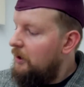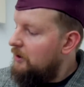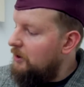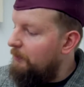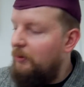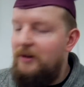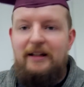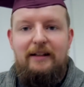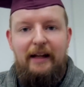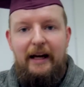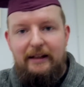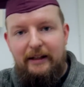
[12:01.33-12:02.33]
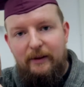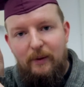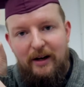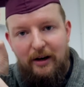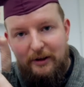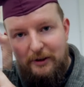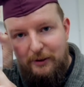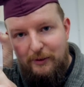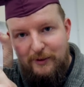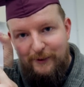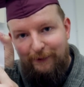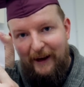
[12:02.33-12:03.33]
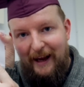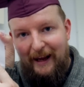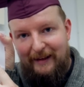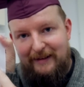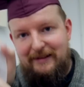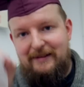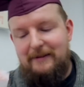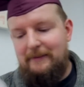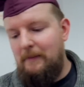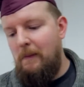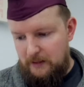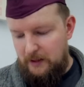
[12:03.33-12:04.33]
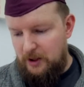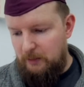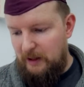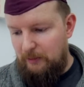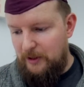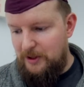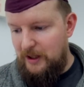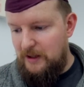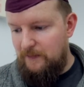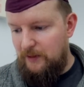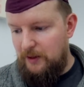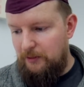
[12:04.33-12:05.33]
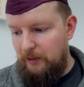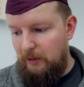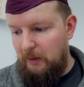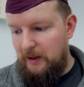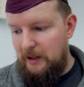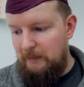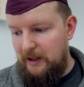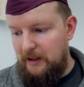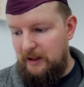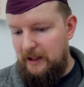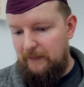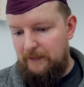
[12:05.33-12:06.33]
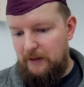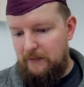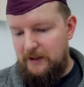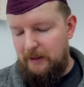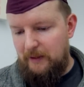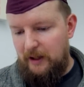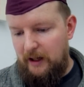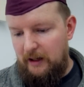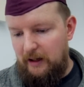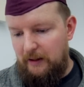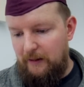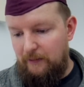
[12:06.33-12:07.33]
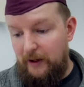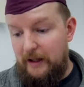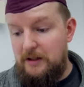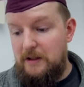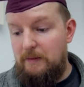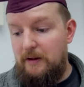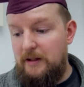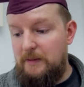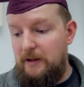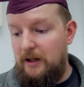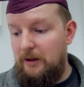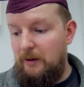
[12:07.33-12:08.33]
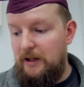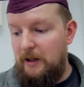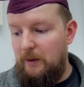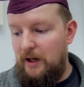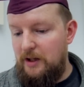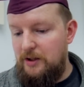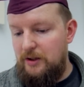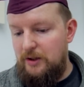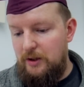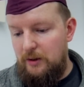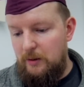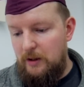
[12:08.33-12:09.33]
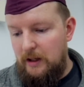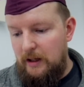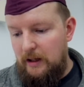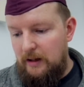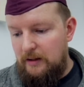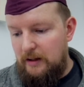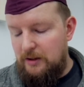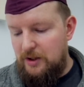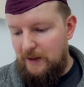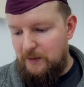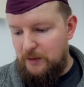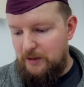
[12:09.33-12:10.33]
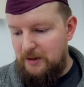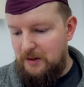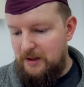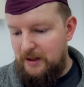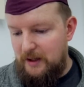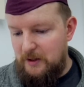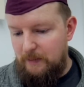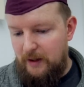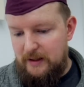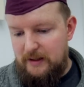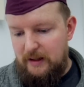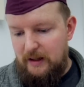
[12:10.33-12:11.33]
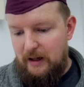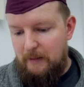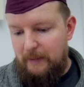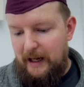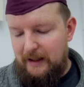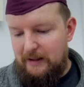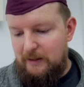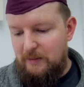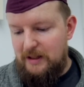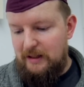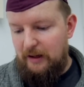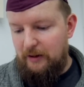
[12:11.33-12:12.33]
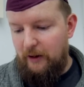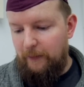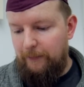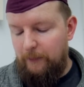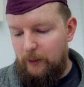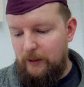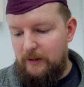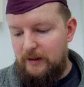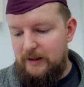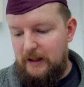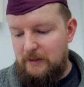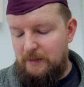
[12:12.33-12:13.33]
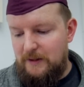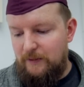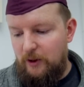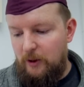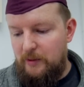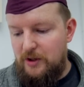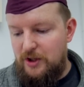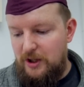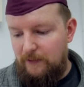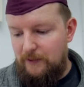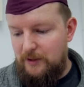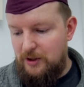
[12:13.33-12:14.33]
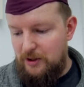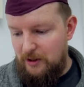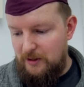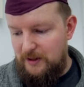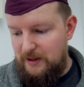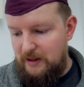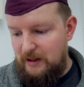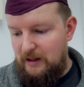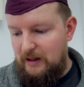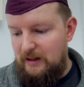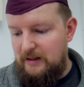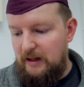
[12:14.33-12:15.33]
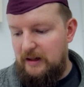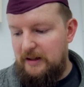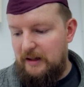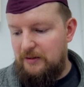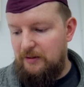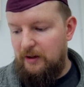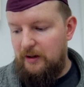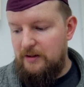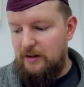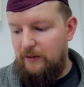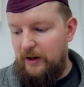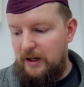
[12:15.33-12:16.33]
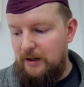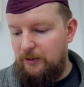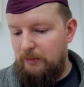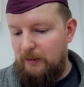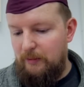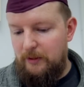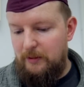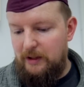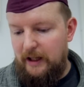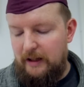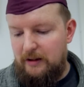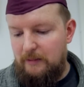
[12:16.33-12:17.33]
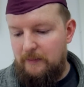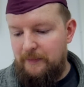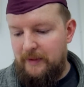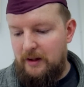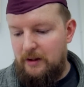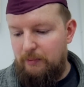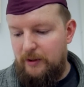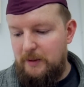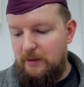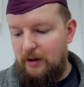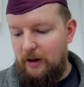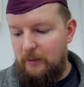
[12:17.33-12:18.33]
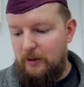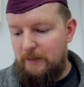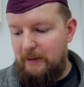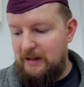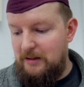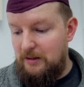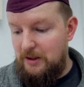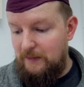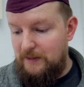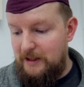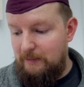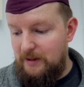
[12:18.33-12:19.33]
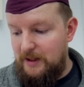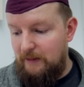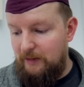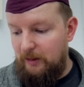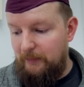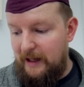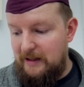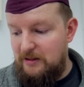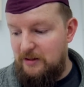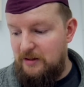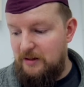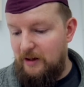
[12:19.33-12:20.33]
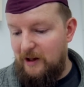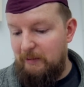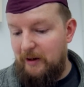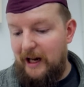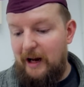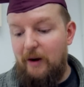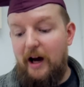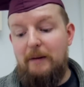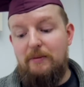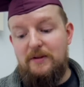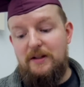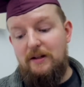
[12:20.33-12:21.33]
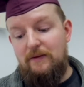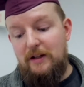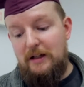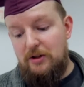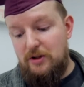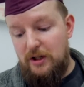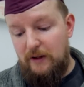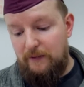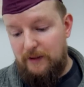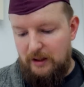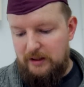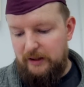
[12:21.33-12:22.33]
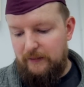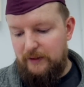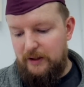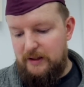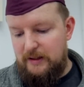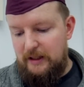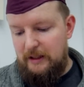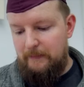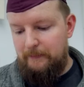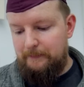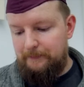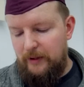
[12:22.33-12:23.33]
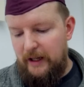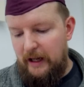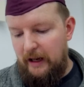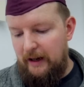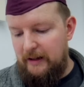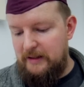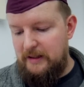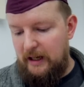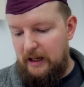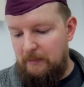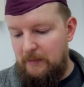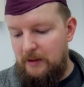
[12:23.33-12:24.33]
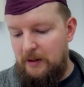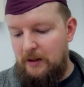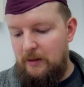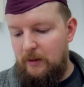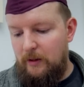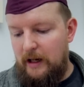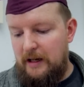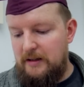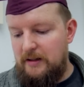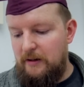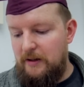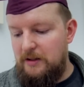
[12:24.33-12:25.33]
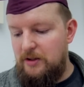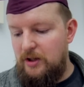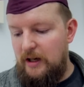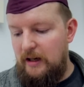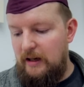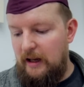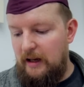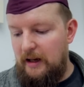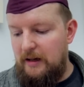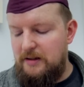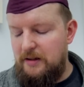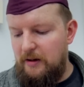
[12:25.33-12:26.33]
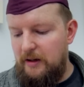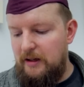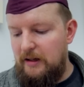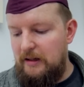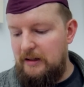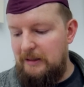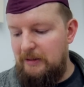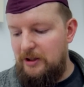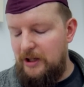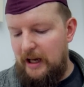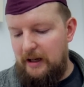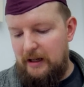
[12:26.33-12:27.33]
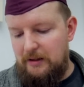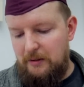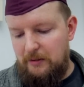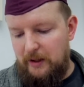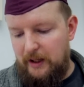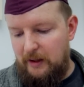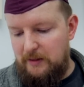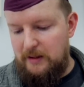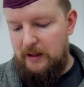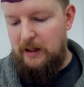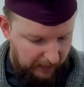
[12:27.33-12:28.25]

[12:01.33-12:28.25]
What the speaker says: To put it lightly, we are huge fans. To show my appreciation for the crew, I wanted to make a gift of some kind. I thought for ages about this, but had no idea what I should do. Then the shifts were introduced at Desert Bus. Packed in with his letter are 4 Desert Bus for Hope shift shirts in size extra large. They're for any crew member who would like them. They're printed with artwork based on the shift symbols and have little passages that talk about how I perceive each shift. Much love and esteem, Rian and Sam, or Anasarian's Shade and Anasarian in DB chat and donor accounts.